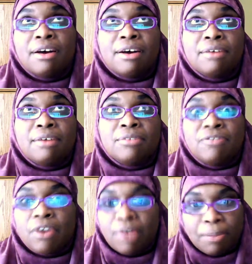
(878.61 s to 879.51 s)
was
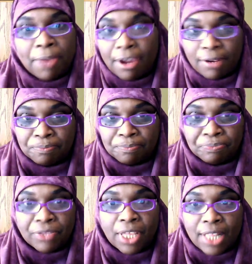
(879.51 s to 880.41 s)
very apparent
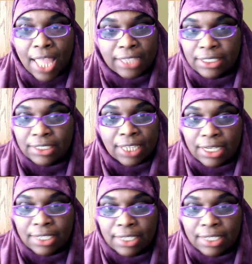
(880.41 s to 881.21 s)
in the actions that he